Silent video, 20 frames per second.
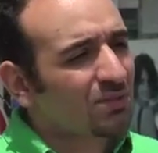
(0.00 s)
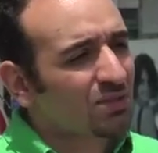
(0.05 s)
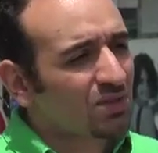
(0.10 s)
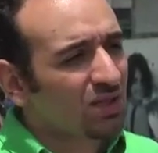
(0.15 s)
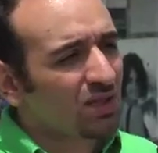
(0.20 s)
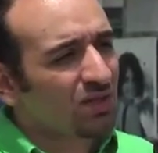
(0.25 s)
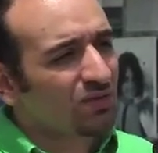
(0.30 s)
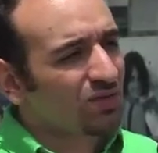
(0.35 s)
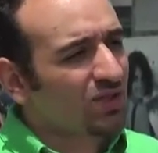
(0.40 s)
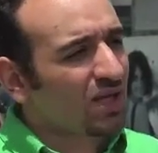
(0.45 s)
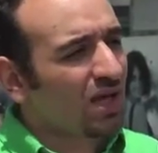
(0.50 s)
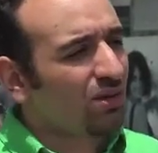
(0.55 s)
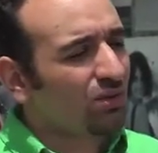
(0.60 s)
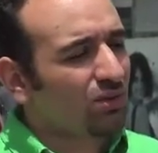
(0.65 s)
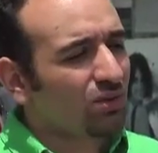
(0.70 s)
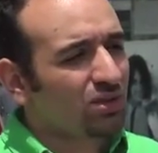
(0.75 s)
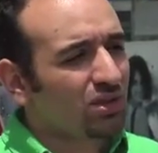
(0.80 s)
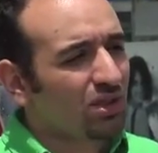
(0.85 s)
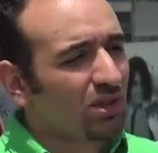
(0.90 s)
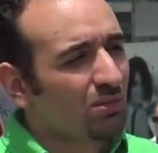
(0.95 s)
themselves how
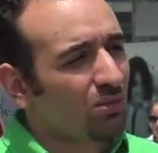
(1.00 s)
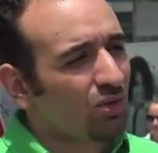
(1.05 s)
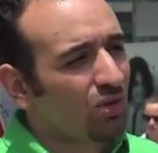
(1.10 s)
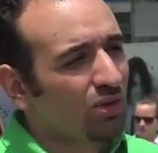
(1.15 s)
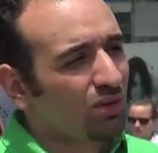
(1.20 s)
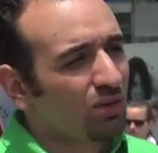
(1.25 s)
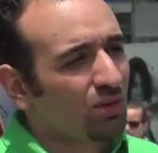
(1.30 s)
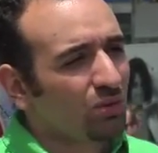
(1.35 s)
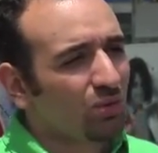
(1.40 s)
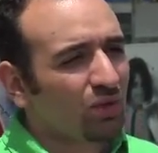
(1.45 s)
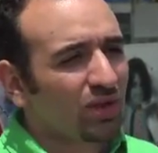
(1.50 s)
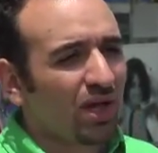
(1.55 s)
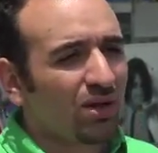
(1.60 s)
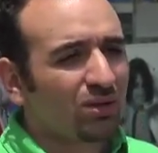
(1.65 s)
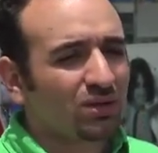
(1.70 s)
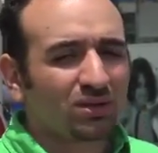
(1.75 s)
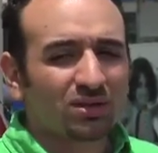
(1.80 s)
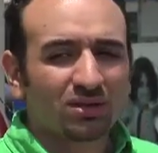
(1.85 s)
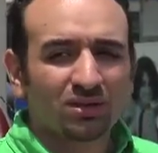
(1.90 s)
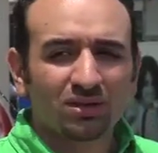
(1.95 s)
to sell more
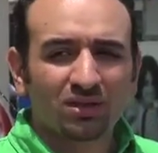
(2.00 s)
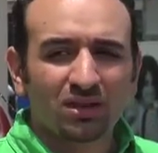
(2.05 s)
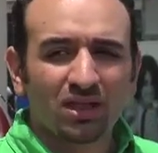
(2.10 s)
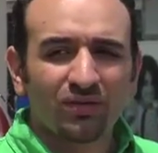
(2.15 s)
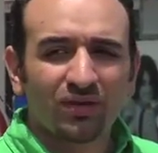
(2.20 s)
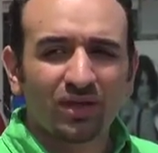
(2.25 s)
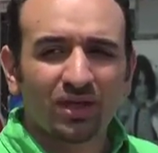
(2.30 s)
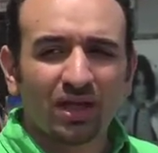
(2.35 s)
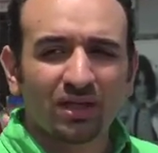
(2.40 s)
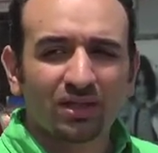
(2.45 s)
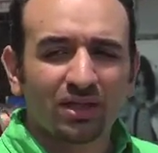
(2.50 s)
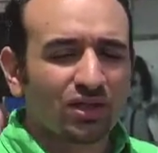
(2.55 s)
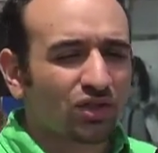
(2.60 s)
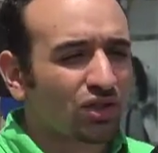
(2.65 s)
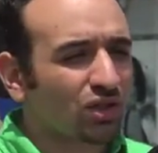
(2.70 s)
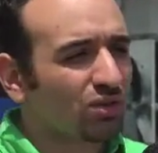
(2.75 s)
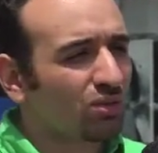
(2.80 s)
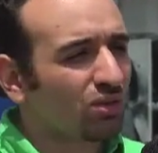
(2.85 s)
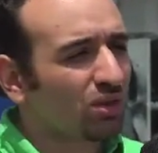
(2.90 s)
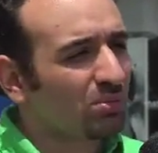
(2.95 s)
without giving
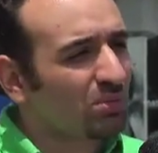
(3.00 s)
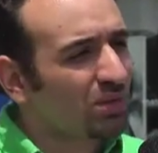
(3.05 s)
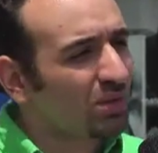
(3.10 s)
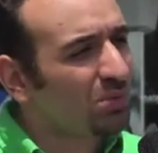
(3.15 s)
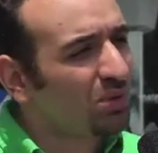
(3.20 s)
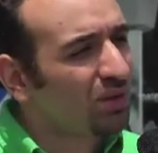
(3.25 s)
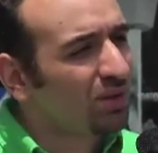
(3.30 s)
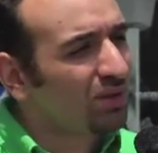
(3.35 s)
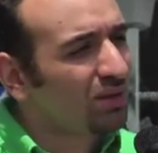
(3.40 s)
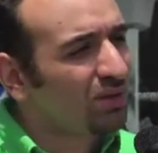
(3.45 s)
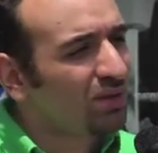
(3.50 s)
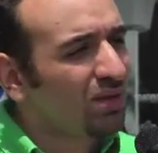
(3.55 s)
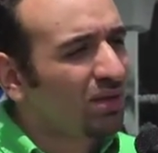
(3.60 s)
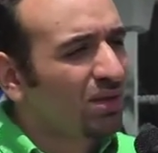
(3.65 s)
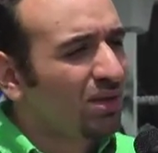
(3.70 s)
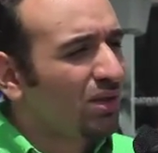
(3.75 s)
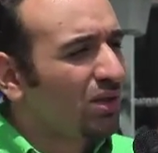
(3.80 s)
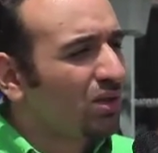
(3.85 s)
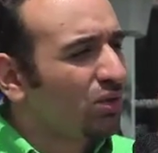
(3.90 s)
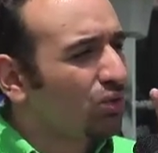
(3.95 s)
attention to the people,
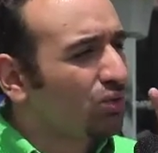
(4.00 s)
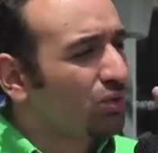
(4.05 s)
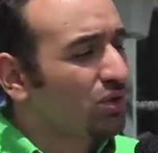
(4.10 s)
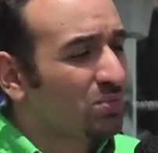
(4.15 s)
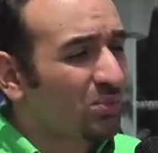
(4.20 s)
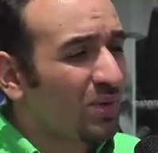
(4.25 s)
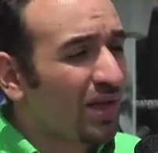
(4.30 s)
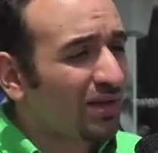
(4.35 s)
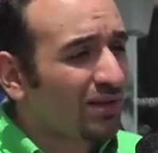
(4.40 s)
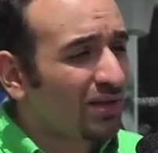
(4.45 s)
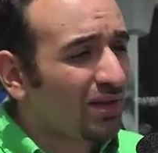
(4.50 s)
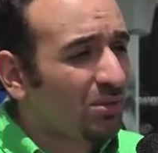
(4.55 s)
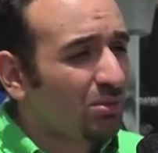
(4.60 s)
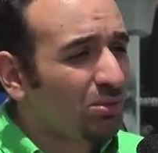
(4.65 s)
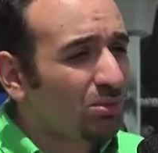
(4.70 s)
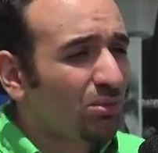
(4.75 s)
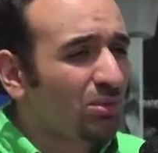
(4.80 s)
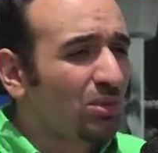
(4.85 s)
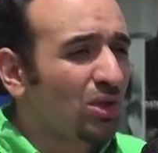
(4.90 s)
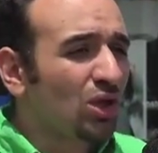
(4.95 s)
to respect
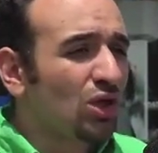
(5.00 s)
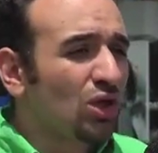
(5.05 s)
them,